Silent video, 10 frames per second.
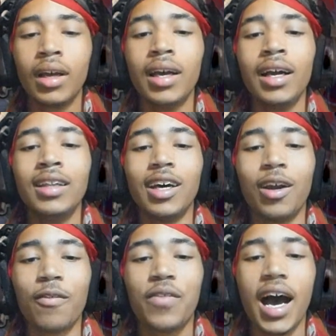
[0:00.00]
The
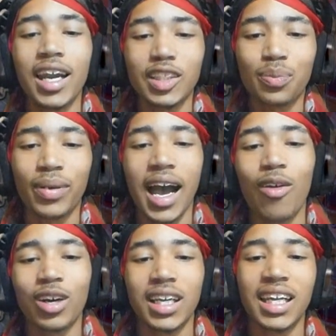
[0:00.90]
Nirvana's
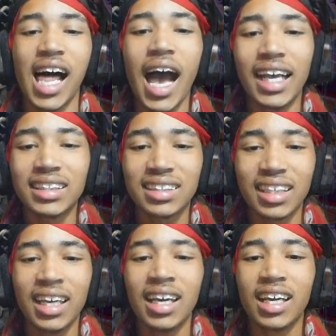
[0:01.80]
power lust
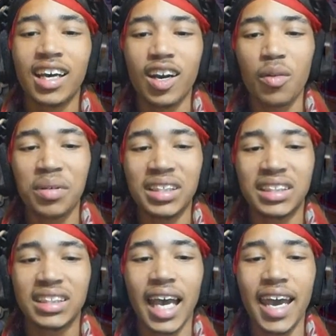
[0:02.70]
couldn't be
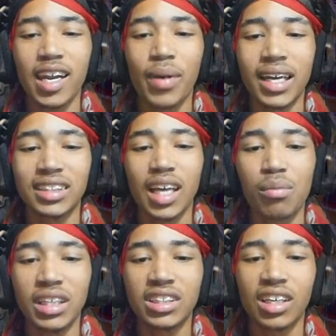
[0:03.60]
shaded by this
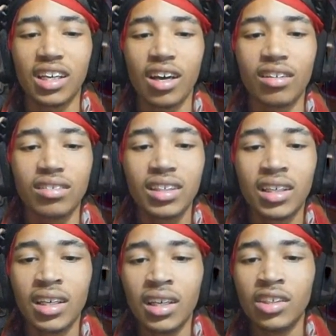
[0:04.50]
dimension alone.
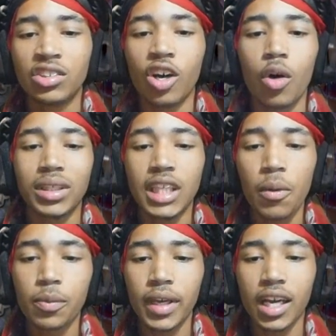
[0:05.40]
So it
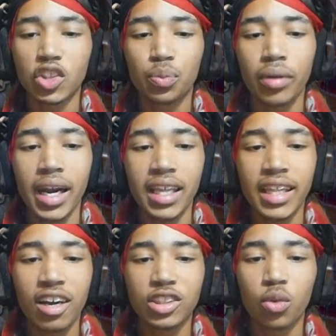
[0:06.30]
has begun
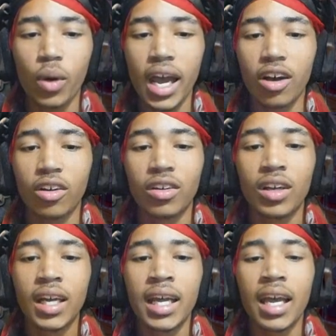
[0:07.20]
spreading there as
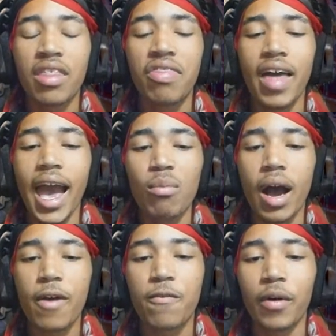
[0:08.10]
well. That,
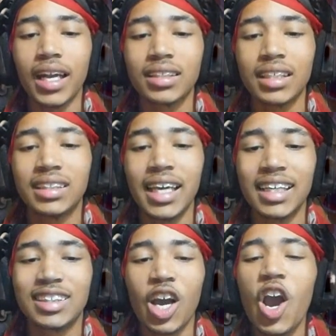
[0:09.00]
my friends, is the
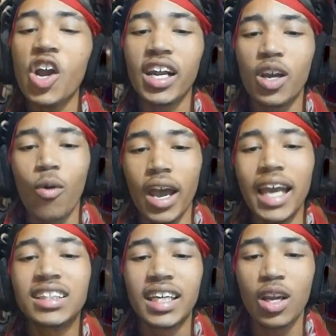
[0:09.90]
eternity
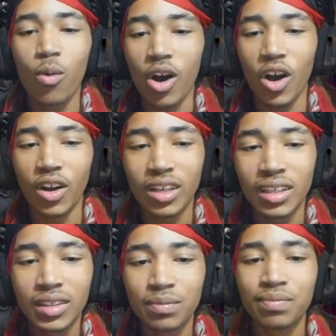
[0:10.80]
entity
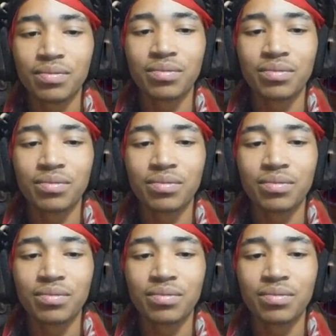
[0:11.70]
wall.